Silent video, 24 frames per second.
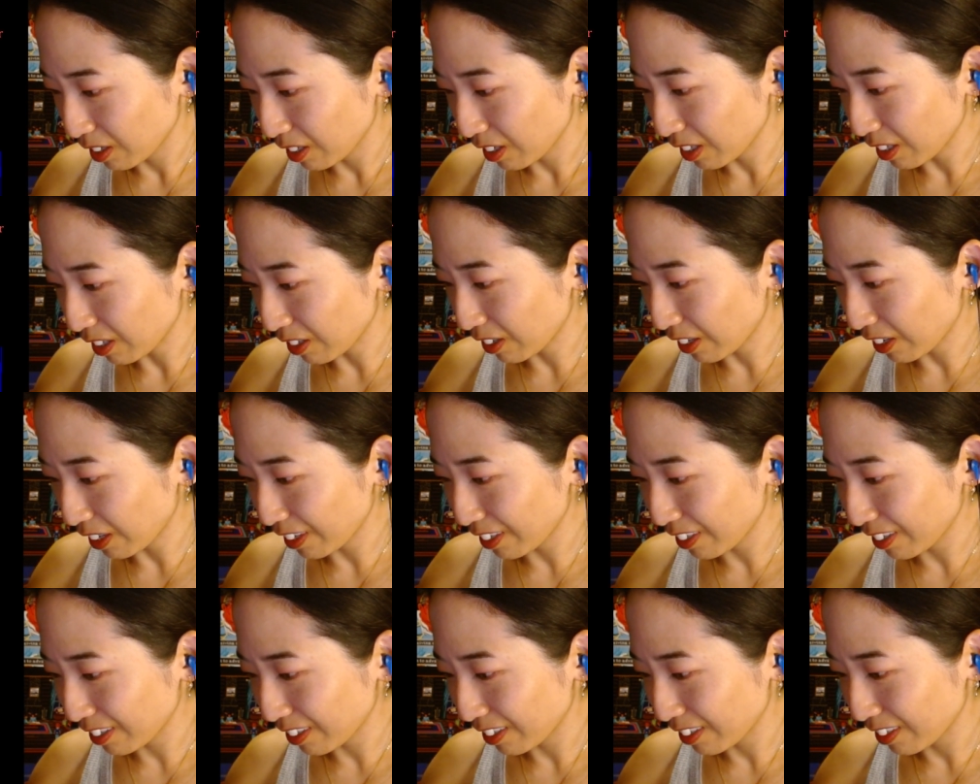Okay?
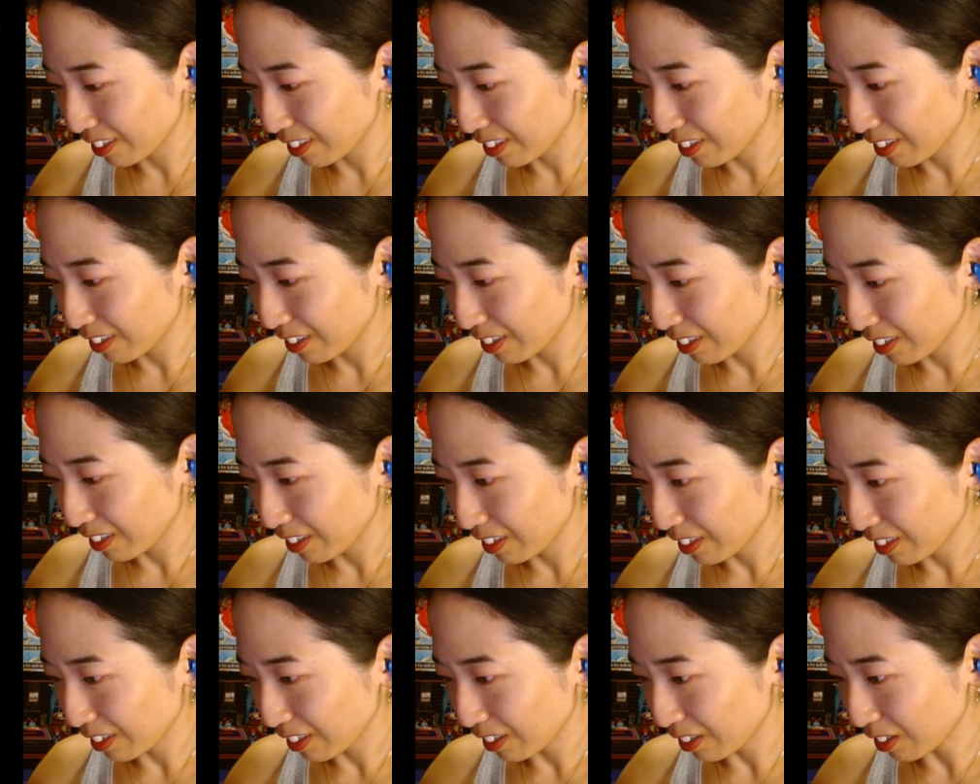
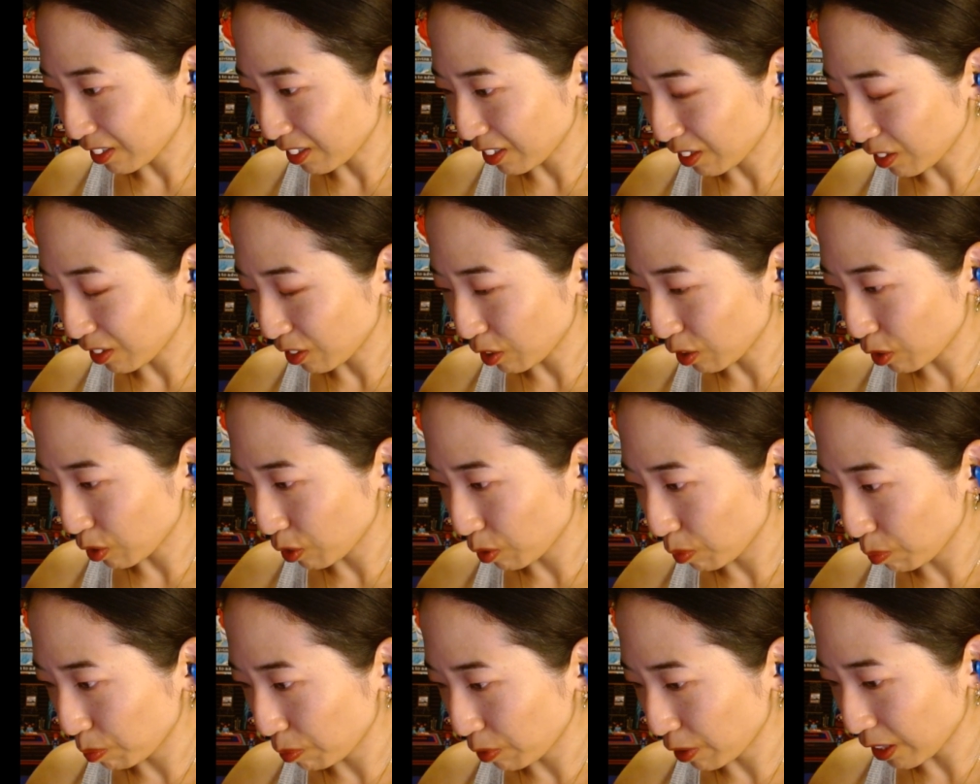I
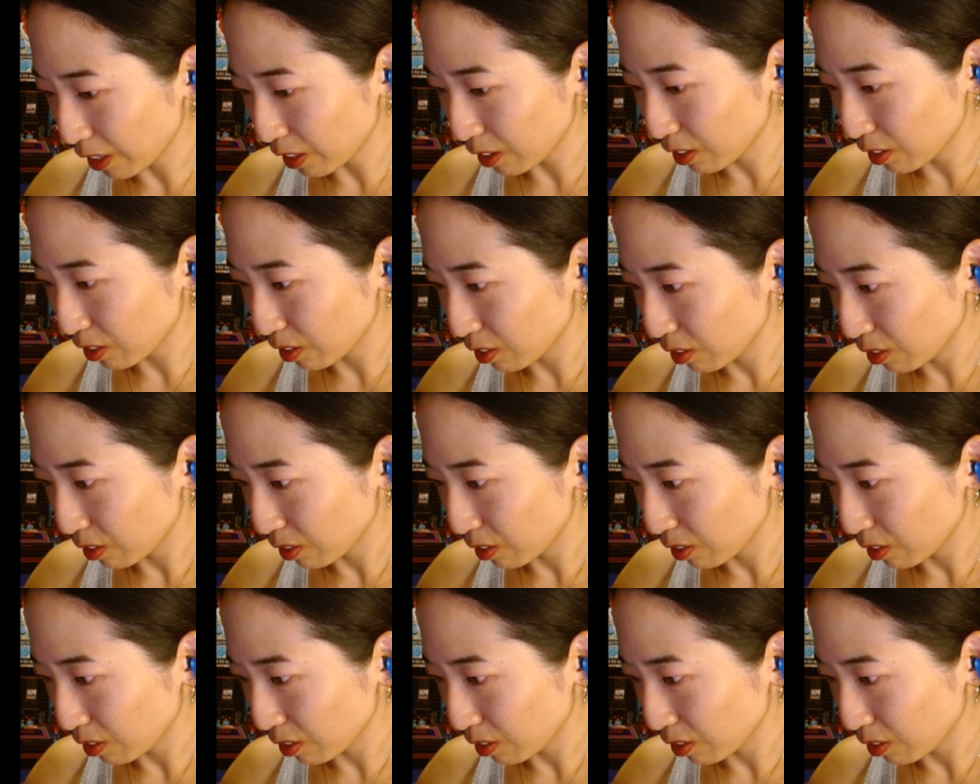hope that's